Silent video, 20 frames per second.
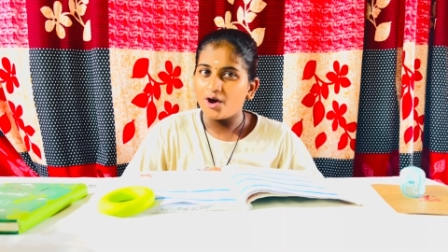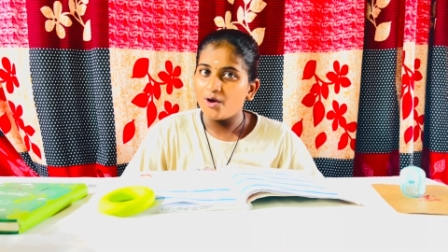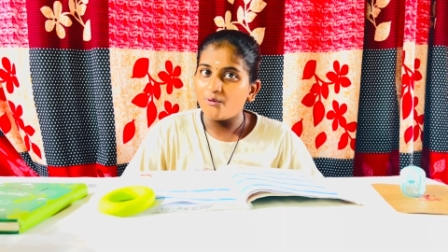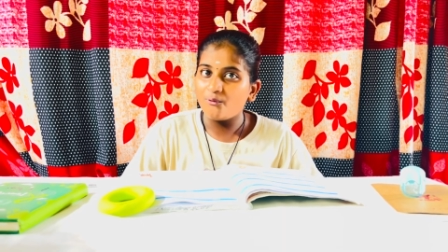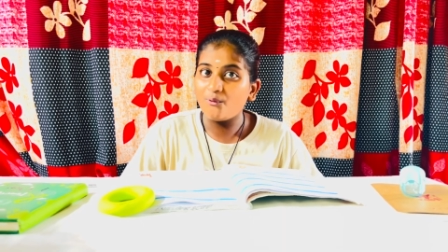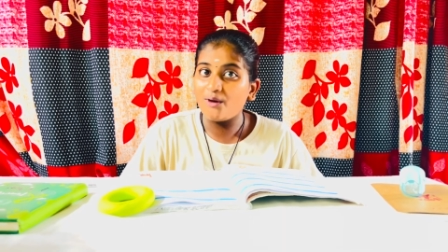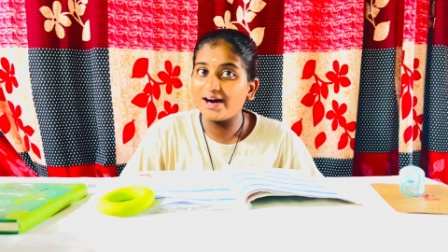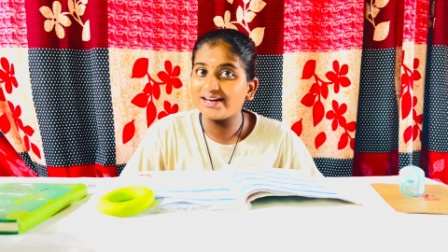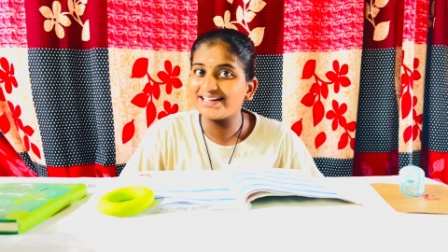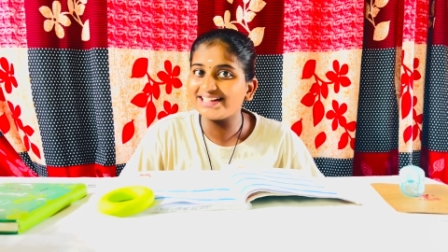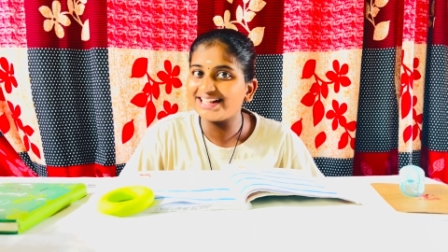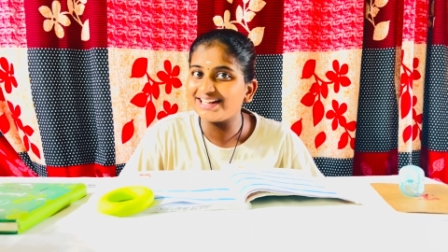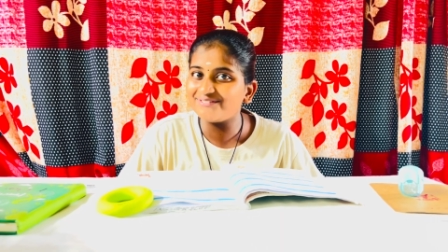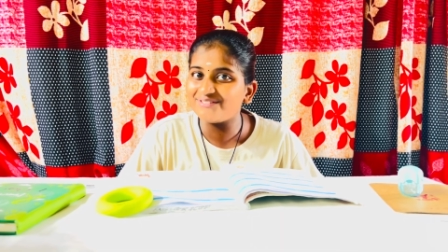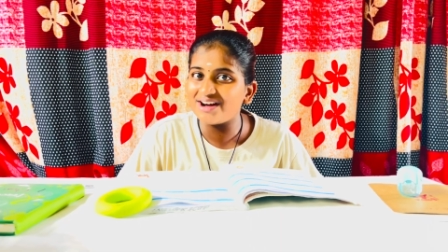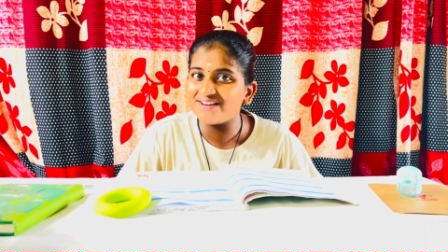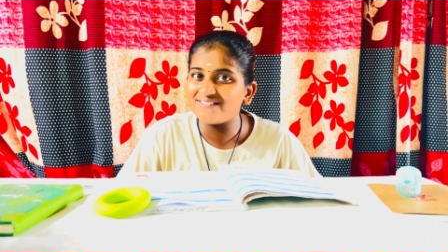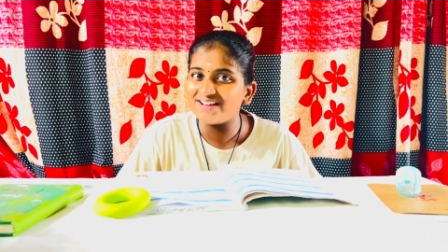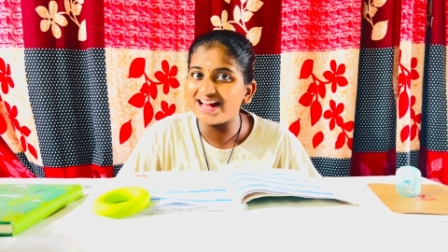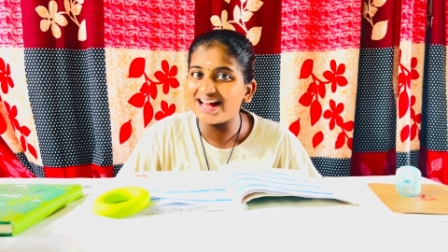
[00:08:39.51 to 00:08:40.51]
What are the
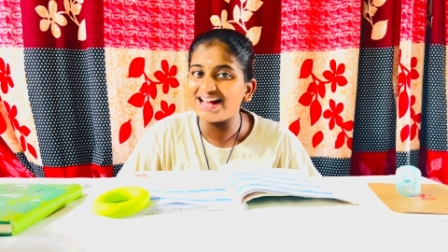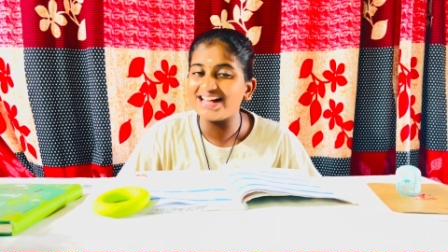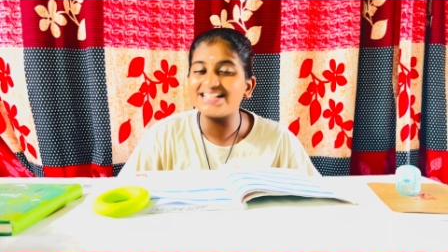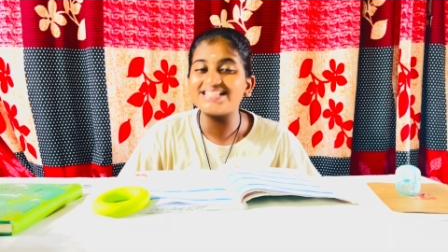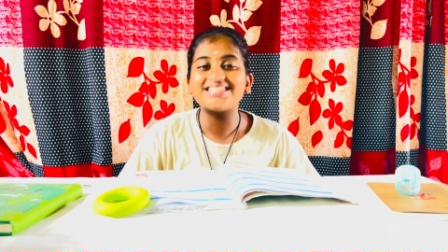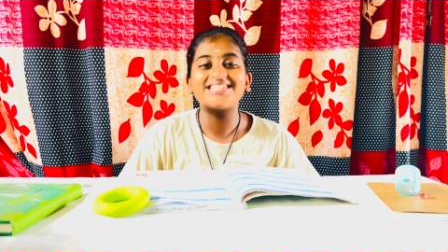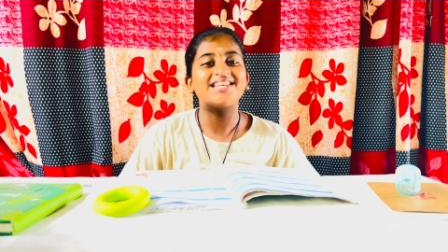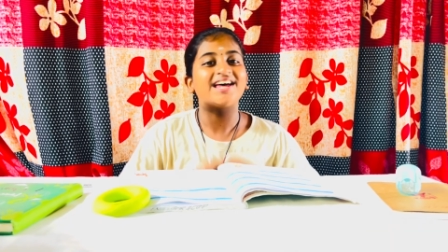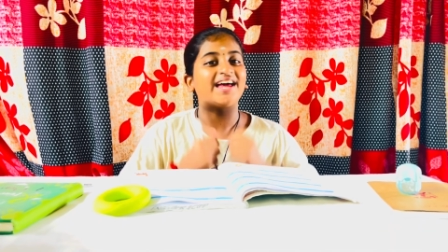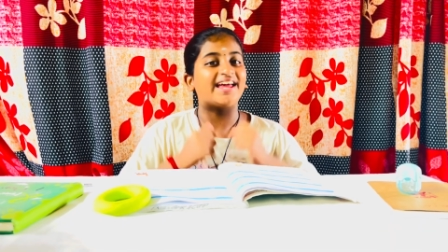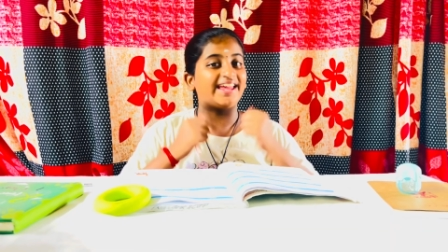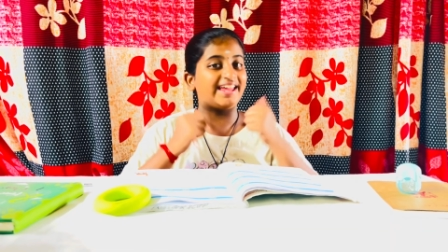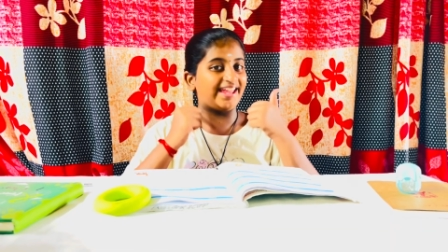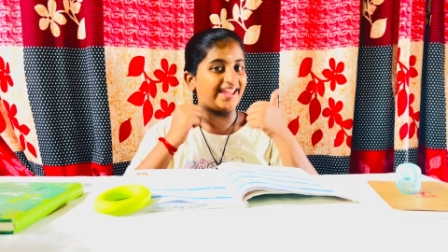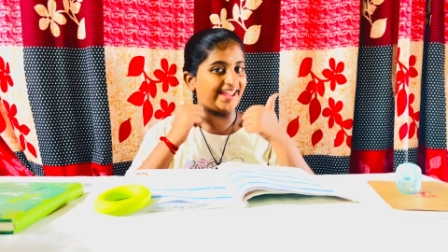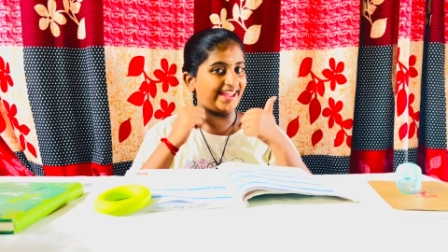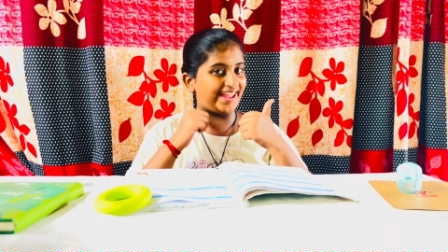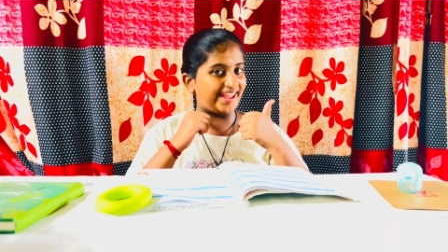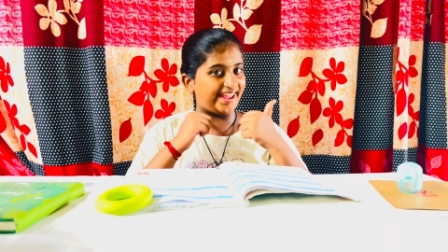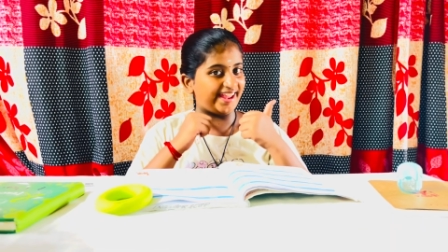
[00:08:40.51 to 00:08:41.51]
vowels?
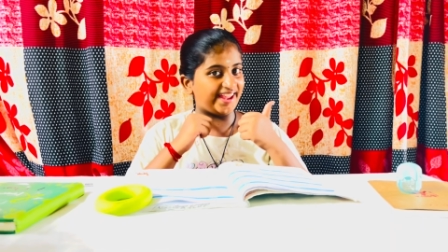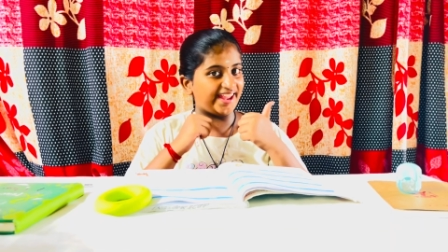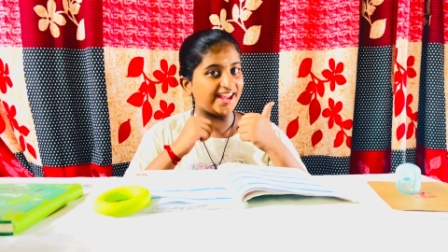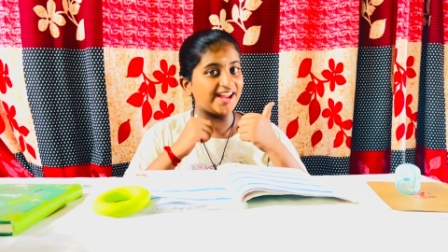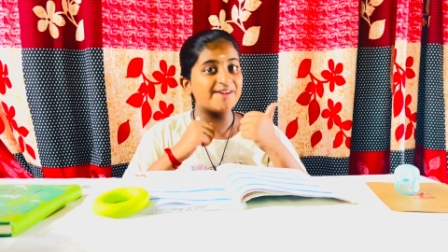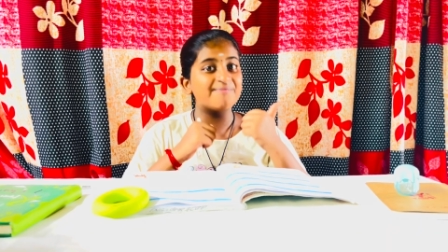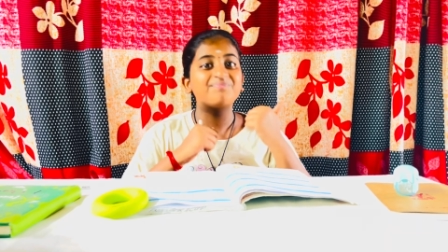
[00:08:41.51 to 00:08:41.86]
A,